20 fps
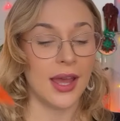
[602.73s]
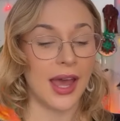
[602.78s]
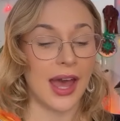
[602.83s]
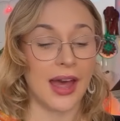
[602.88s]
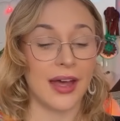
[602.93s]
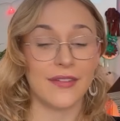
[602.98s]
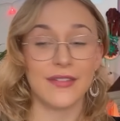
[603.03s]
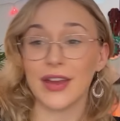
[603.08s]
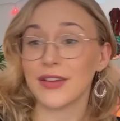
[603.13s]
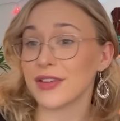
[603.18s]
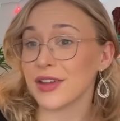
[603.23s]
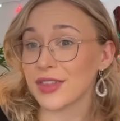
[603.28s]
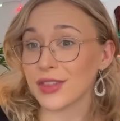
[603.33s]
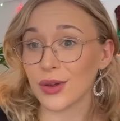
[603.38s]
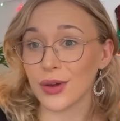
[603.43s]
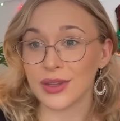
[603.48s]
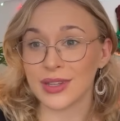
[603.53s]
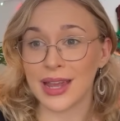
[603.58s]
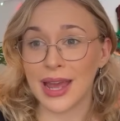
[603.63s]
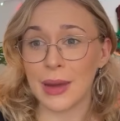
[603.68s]
Have everything
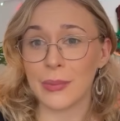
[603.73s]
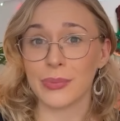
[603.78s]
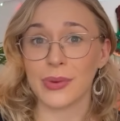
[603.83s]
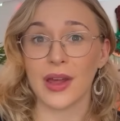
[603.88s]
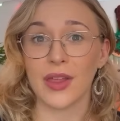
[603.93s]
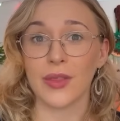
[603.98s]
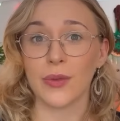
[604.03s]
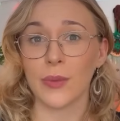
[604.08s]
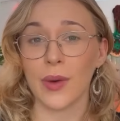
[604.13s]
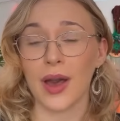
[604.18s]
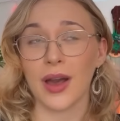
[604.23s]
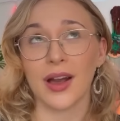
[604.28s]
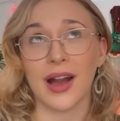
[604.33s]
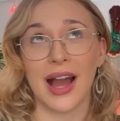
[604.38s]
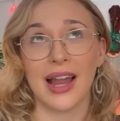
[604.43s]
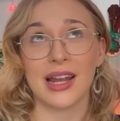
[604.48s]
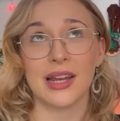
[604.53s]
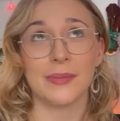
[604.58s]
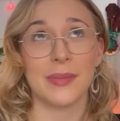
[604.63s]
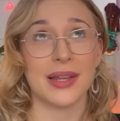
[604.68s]
on there, breath work,
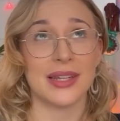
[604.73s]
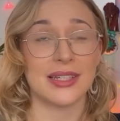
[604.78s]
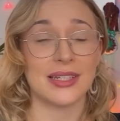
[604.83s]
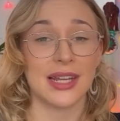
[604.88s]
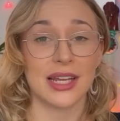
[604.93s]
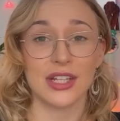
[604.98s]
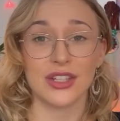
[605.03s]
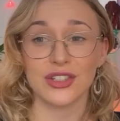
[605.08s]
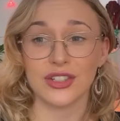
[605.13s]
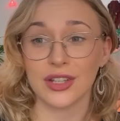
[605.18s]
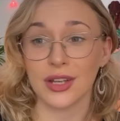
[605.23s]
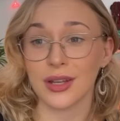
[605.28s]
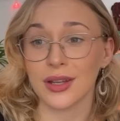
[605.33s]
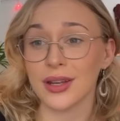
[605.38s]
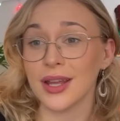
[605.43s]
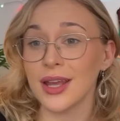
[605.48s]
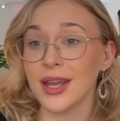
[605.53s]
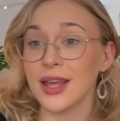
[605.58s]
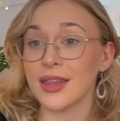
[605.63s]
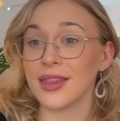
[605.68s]
guided meditation.